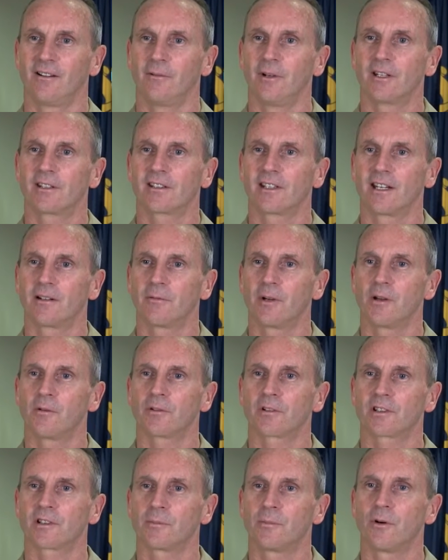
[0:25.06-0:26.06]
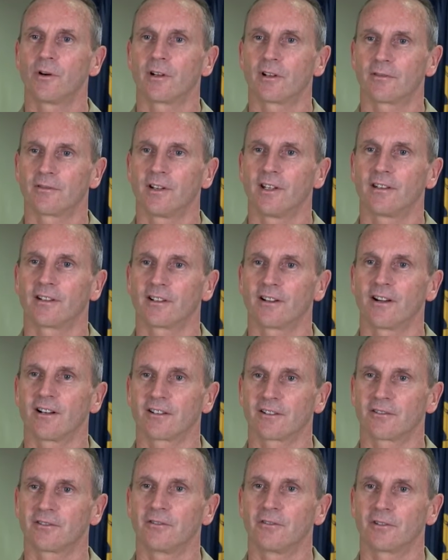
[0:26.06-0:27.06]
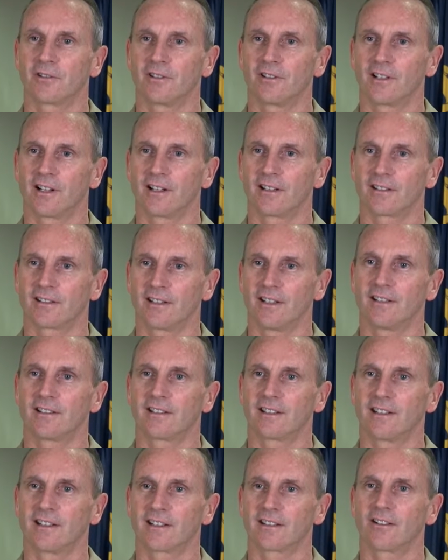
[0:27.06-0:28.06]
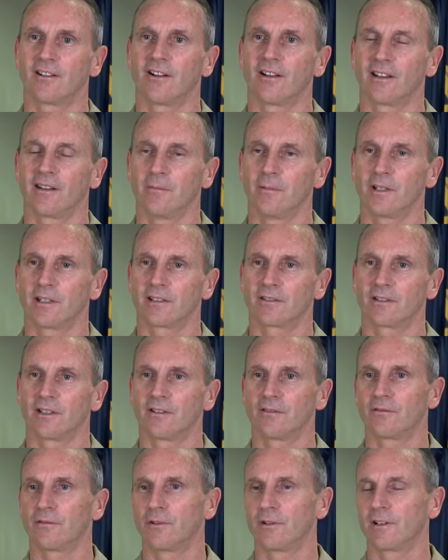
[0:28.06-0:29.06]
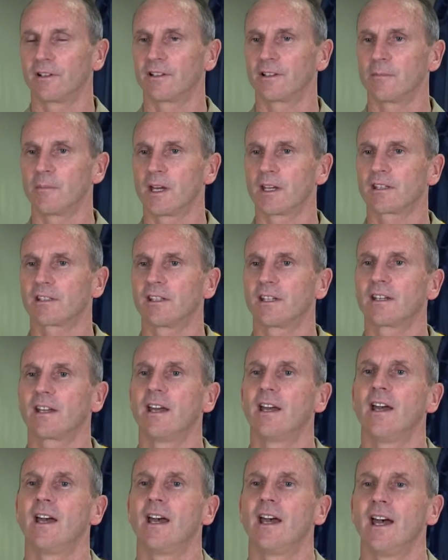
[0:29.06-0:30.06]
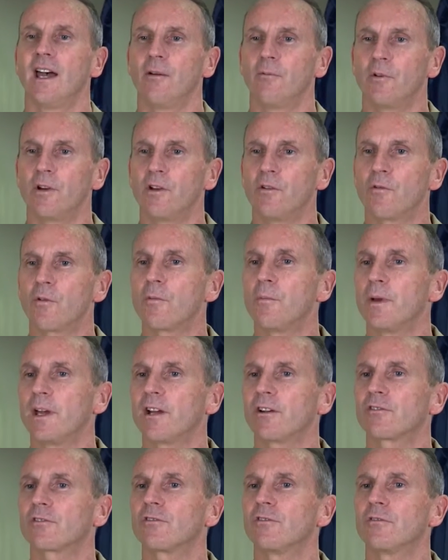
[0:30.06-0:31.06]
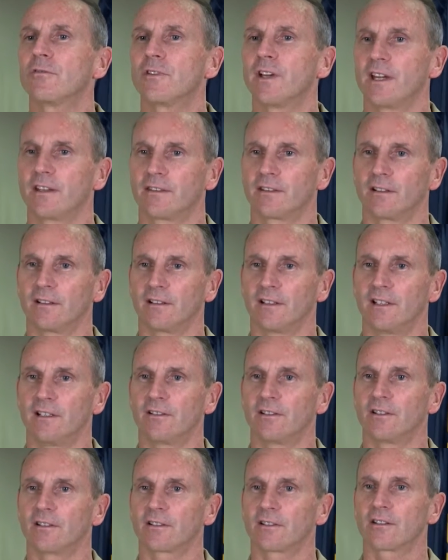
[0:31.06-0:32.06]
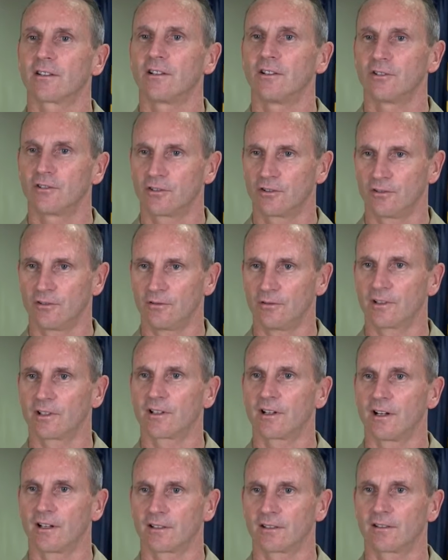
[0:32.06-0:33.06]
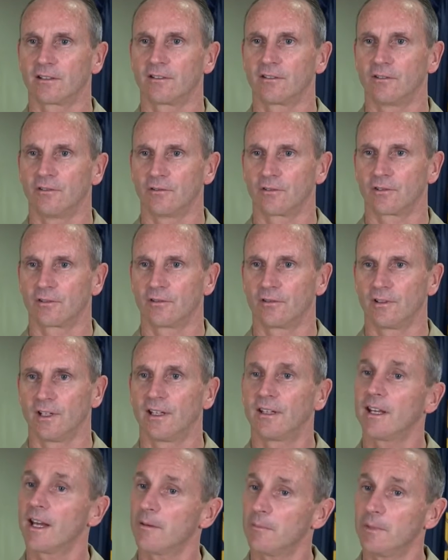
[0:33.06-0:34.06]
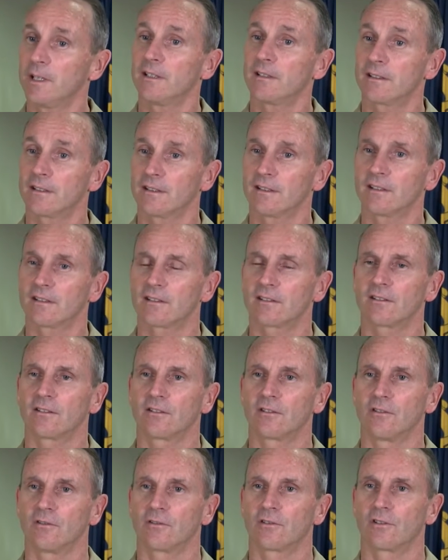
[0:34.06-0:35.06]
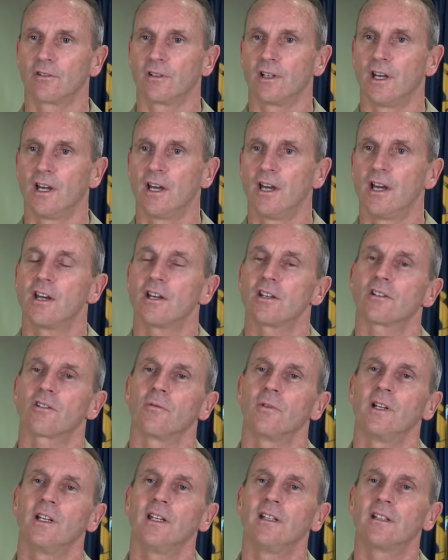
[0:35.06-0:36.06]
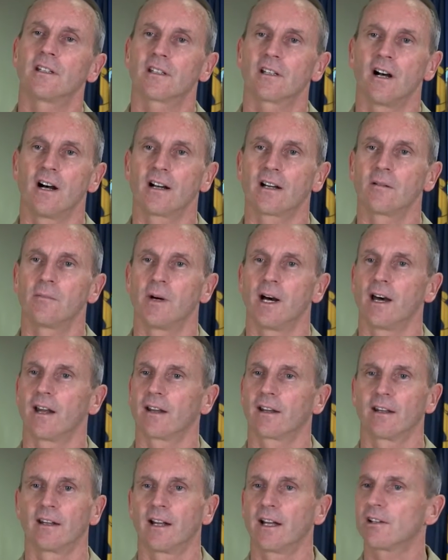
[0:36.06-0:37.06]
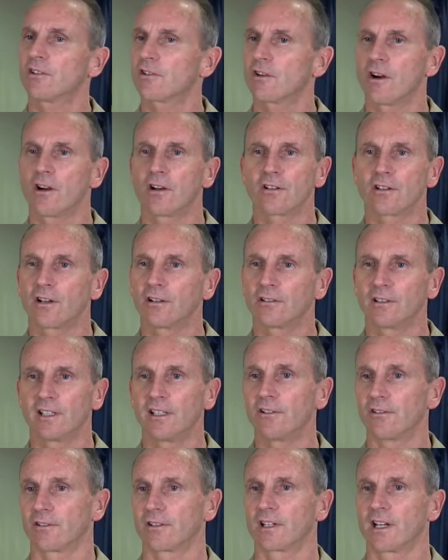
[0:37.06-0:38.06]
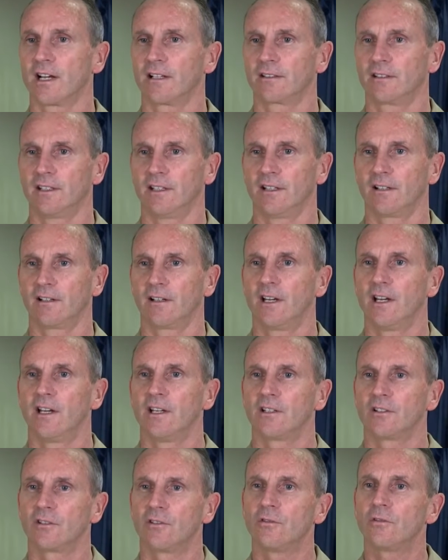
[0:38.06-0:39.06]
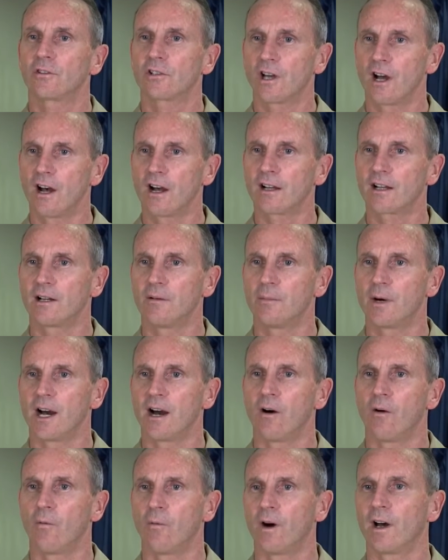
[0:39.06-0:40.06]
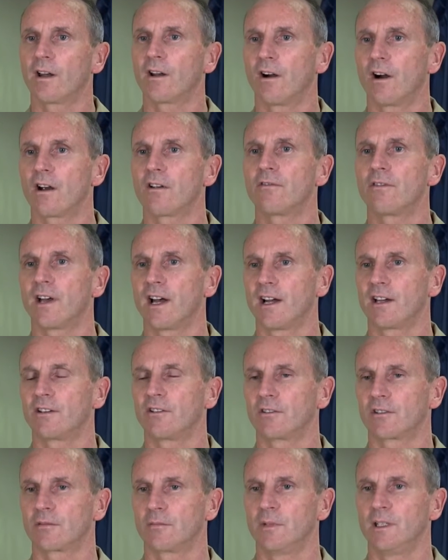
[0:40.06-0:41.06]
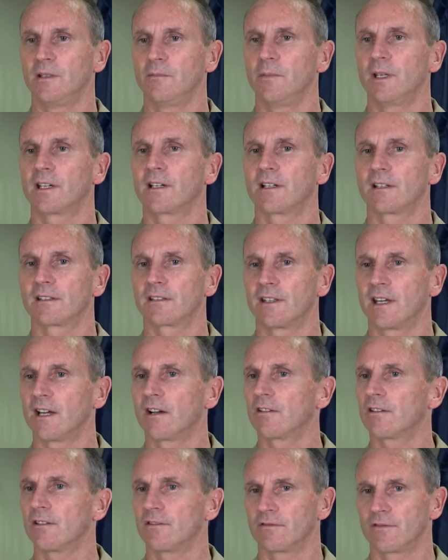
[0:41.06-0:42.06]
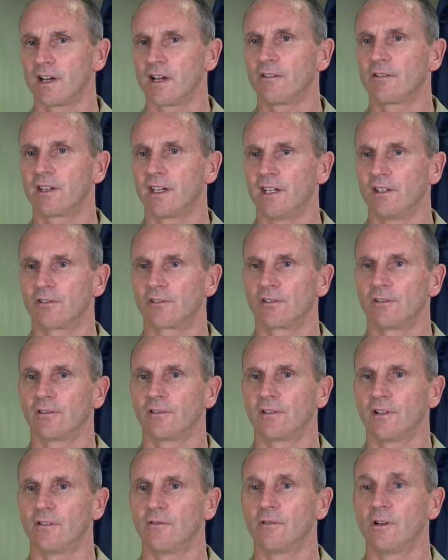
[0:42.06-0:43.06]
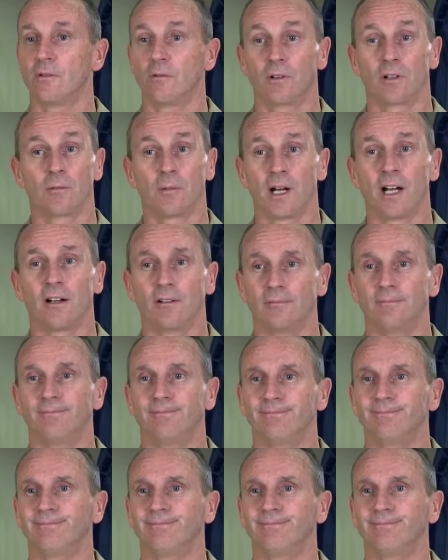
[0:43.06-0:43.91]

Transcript: we said we will support and defend the Constitution of the United States against all enemies, foreign and domestic, and we will bear true faith and allegiance to the Constitution. And that means the institution. So we need to talk about it, and I charge our leaders out there to talk about what our values mean because they are the foundation of what we're about.